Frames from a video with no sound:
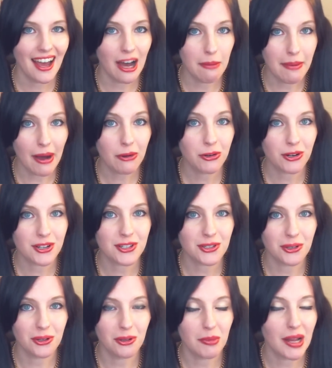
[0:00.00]
about
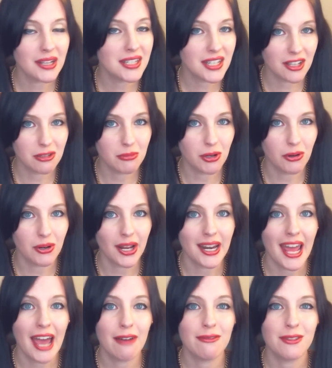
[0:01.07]
Crystal, about Sailor Moon, and
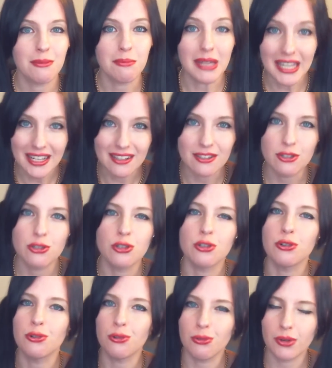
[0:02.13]
have the means
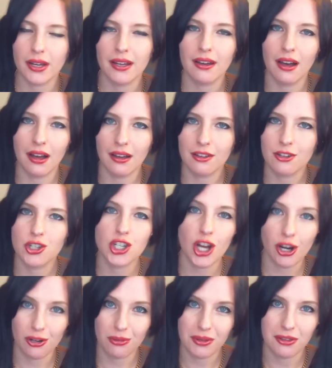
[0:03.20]
to
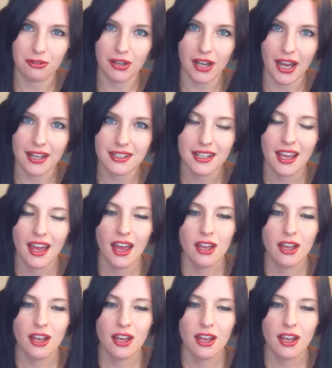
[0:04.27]
share it with you guys.